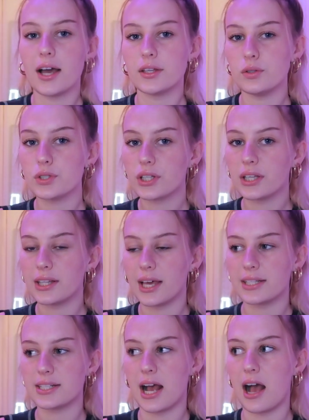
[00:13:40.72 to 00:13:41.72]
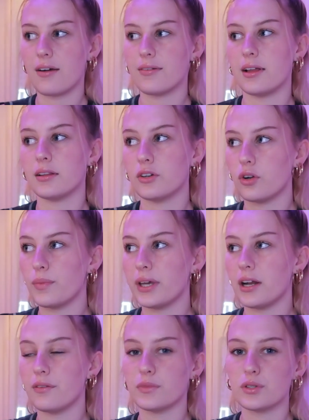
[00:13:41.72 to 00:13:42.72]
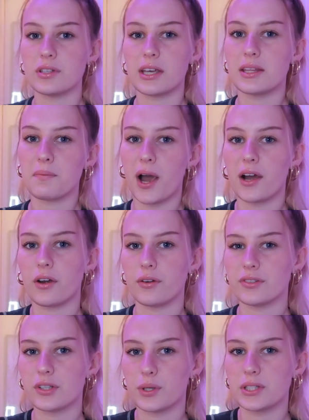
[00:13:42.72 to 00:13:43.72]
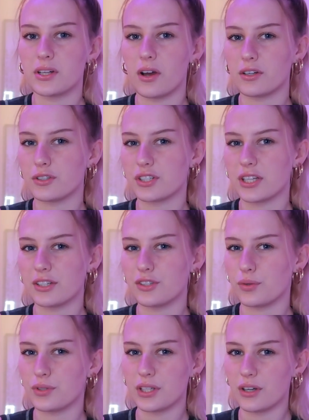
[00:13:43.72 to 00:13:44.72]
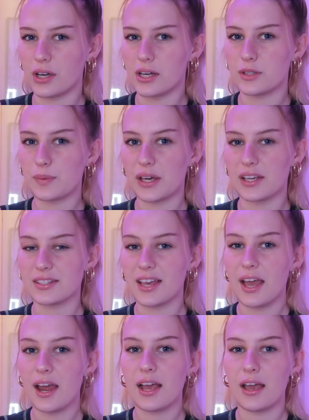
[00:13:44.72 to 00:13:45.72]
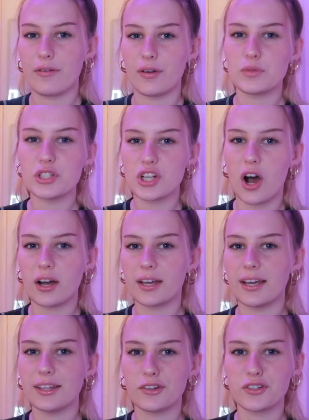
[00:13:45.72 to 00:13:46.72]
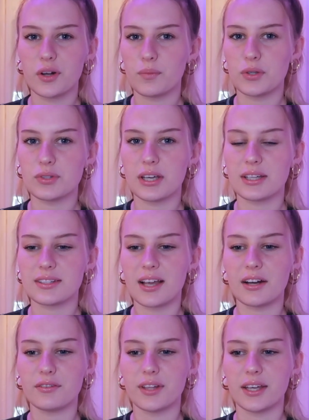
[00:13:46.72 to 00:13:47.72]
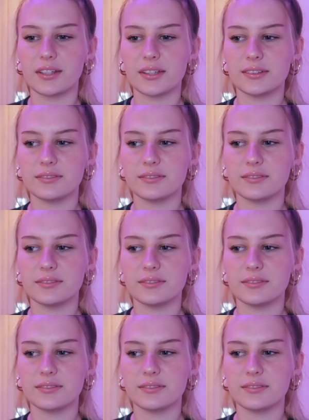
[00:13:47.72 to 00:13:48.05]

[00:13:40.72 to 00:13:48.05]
I usually like to have a little bit of music in the background so it's not just like so serious, because if I'm just talking and there's no music, it's kind of like